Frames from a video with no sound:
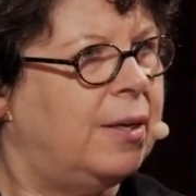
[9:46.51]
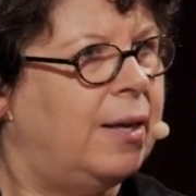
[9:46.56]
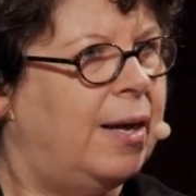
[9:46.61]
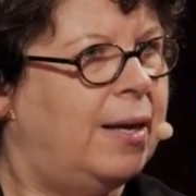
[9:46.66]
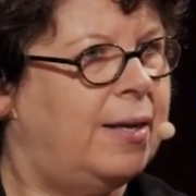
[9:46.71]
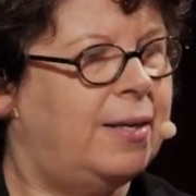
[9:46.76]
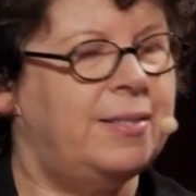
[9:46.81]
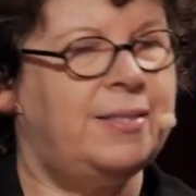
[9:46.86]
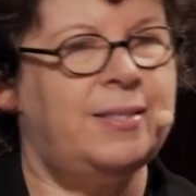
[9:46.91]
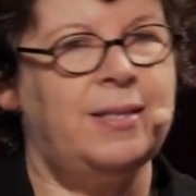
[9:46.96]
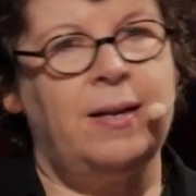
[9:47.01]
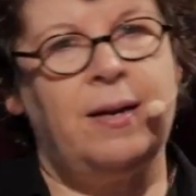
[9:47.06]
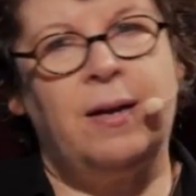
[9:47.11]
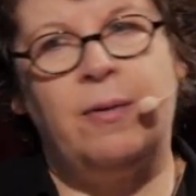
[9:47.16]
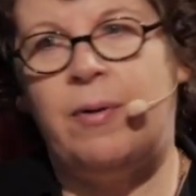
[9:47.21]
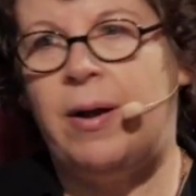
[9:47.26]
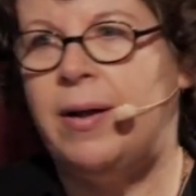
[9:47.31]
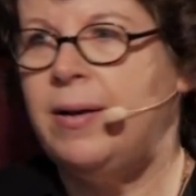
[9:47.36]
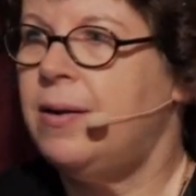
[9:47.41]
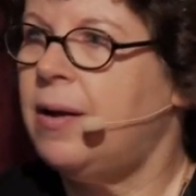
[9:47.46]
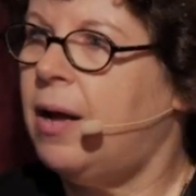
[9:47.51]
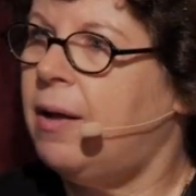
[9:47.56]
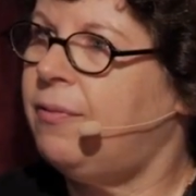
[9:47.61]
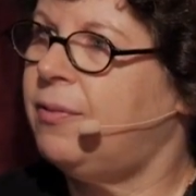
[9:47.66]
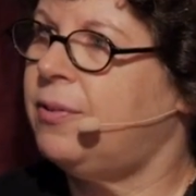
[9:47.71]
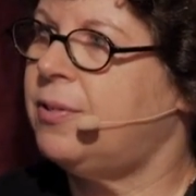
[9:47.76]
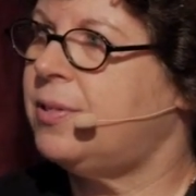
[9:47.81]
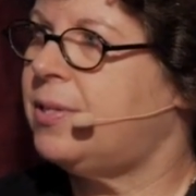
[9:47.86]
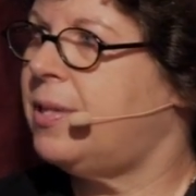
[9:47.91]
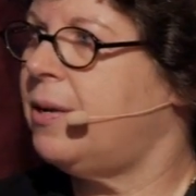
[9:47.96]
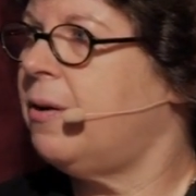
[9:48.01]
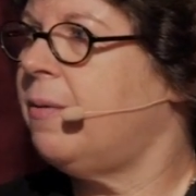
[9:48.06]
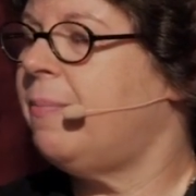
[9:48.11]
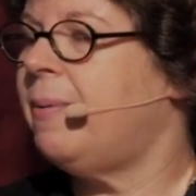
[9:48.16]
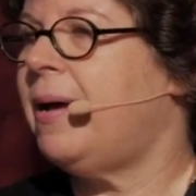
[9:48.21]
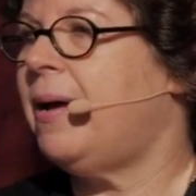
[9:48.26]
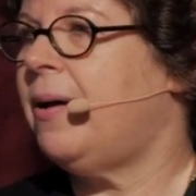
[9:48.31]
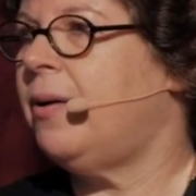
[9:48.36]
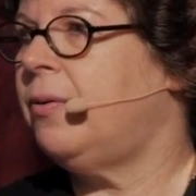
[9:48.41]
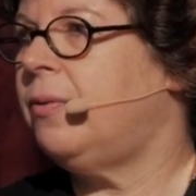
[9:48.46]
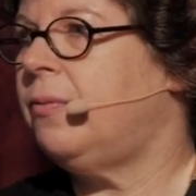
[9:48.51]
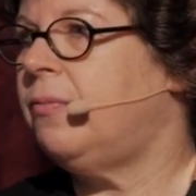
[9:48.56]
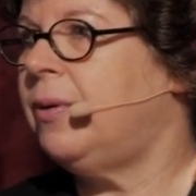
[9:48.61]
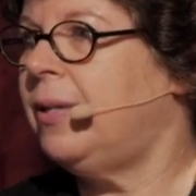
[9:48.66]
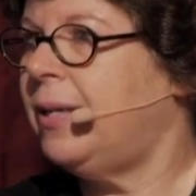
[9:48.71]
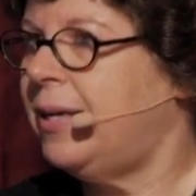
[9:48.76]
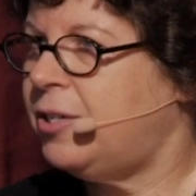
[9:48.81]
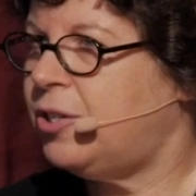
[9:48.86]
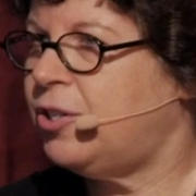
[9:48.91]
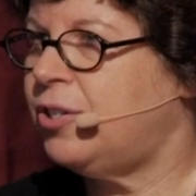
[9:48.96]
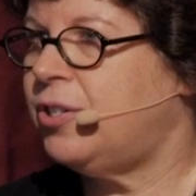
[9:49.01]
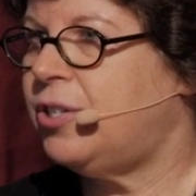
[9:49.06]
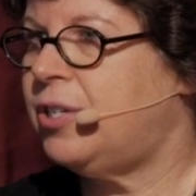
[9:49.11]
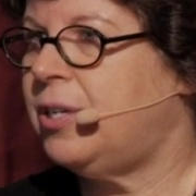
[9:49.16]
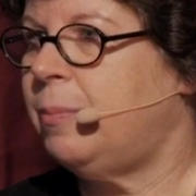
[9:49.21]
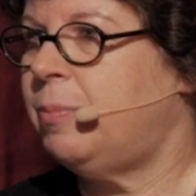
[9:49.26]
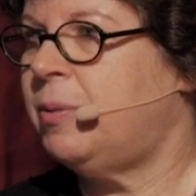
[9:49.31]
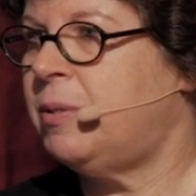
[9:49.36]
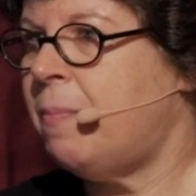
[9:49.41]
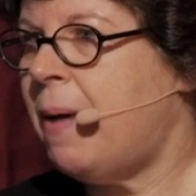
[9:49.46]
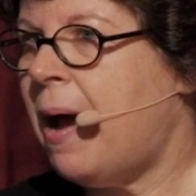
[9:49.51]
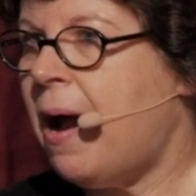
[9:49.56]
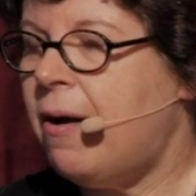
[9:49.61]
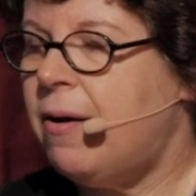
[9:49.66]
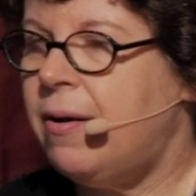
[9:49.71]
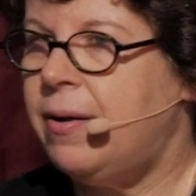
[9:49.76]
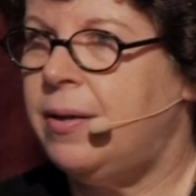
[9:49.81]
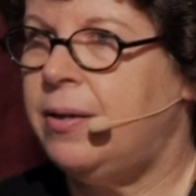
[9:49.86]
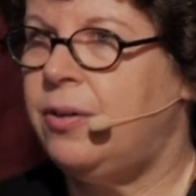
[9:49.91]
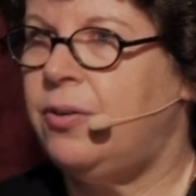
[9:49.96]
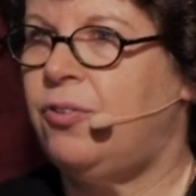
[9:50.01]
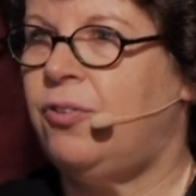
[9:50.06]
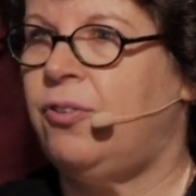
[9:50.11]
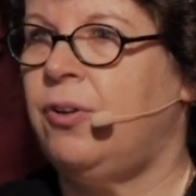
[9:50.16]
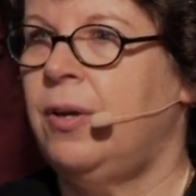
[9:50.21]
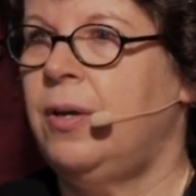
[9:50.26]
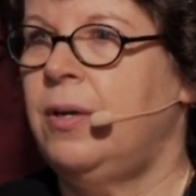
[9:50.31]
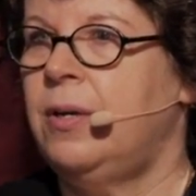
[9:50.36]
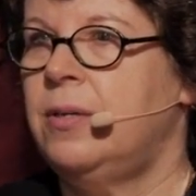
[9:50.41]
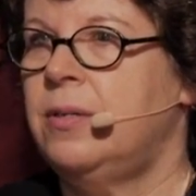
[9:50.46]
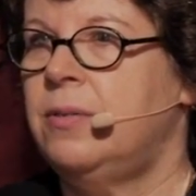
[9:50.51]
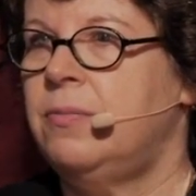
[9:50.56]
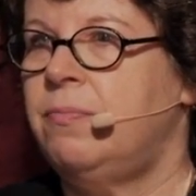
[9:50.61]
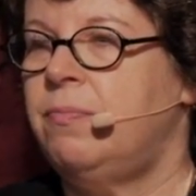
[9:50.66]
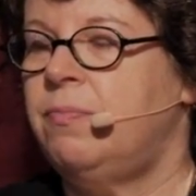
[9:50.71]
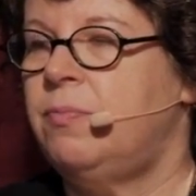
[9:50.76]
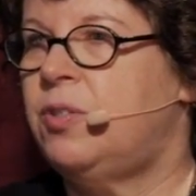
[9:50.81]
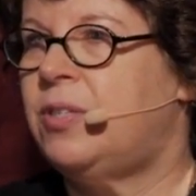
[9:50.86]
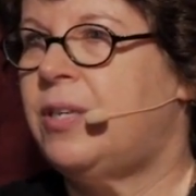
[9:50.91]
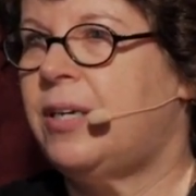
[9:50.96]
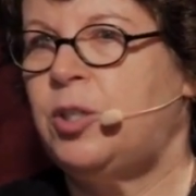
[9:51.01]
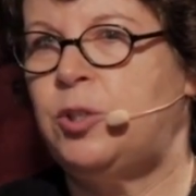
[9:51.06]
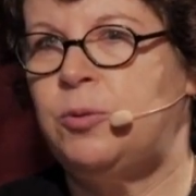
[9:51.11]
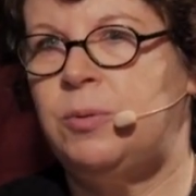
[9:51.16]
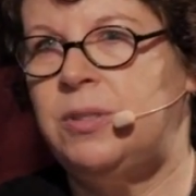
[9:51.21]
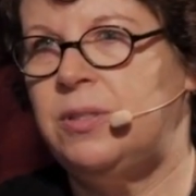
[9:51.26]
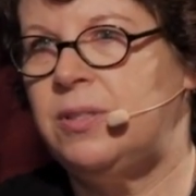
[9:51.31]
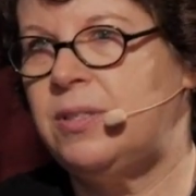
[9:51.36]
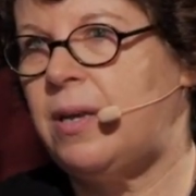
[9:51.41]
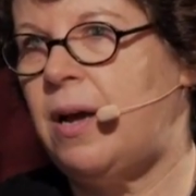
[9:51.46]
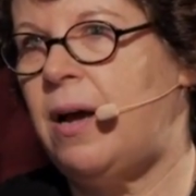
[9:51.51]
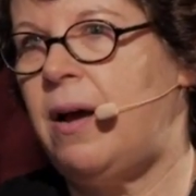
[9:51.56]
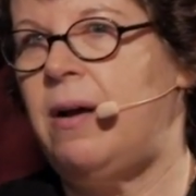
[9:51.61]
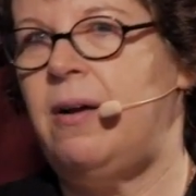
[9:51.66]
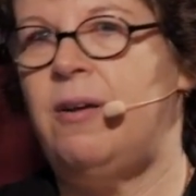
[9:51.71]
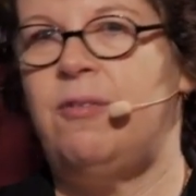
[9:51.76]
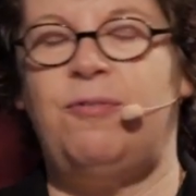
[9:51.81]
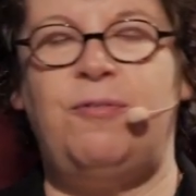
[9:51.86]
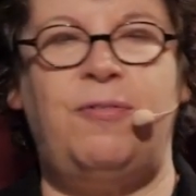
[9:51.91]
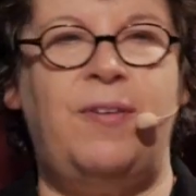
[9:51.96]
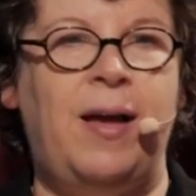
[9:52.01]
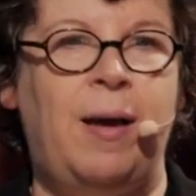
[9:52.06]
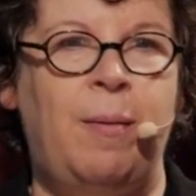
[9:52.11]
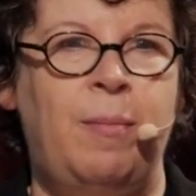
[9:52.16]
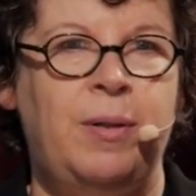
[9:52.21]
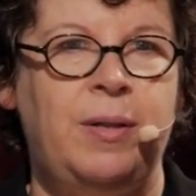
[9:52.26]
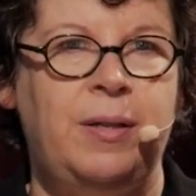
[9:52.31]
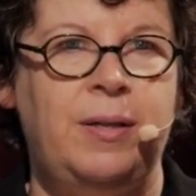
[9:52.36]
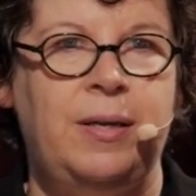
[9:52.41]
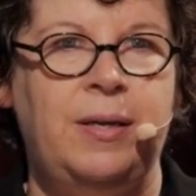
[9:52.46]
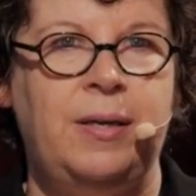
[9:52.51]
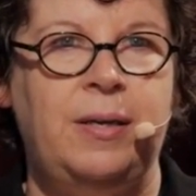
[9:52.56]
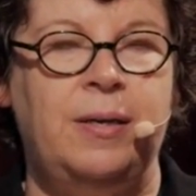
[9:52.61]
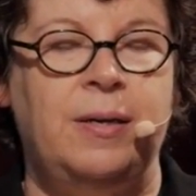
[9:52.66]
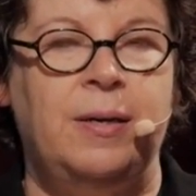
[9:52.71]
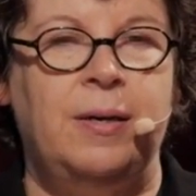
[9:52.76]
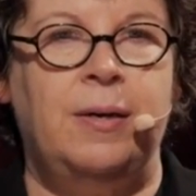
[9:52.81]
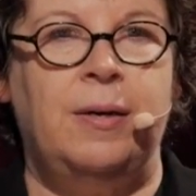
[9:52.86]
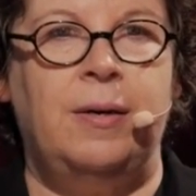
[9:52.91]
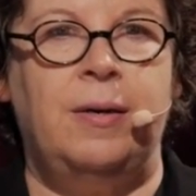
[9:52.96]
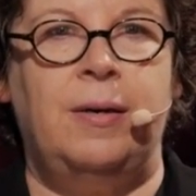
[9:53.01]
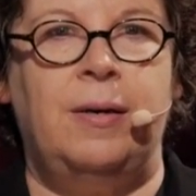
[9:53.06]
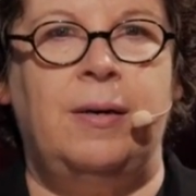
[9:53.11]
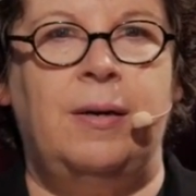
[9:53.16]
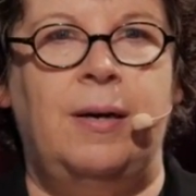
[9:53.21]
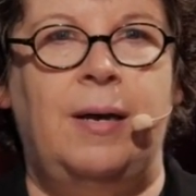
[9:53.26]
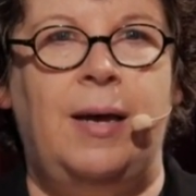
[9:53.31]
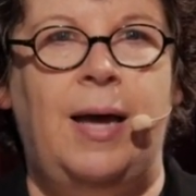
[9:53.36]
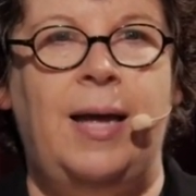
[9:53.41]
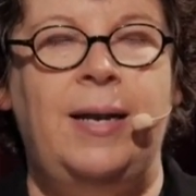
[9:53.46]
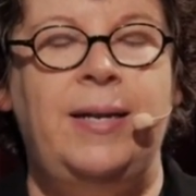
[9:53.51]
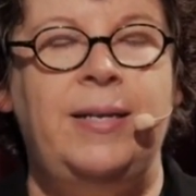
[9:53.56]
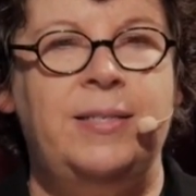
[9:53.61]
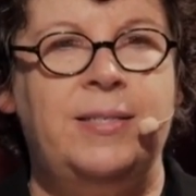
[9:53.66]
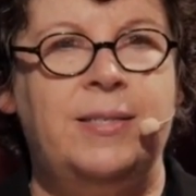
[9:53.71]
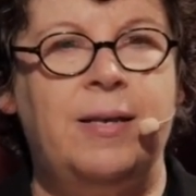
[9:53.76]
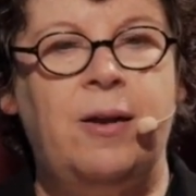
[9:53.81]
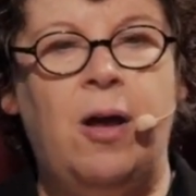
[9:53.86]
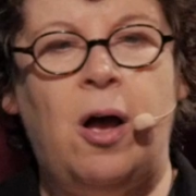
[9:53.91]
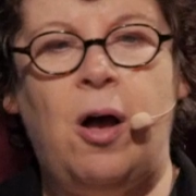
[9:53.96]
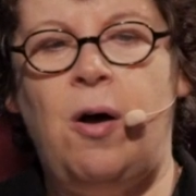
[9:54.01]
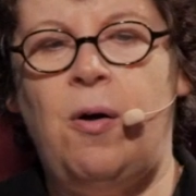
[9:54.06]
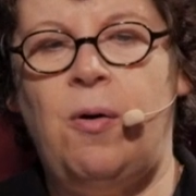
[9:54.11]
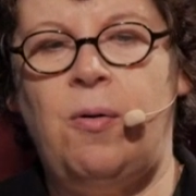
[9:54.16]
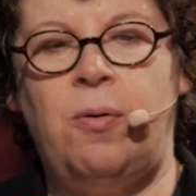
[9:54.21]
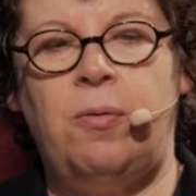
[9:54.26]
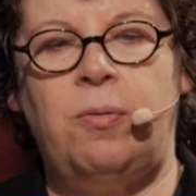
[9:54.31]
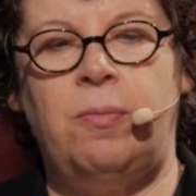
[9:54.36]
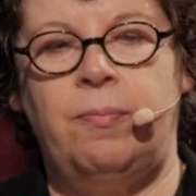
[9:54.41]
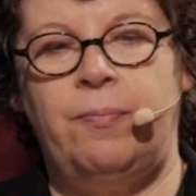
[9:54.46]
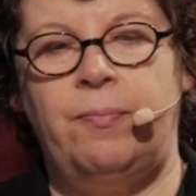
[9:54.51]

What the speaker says: And I said, I write novels. They're about relationships, marriage, sexual desire, family. And he said, oh,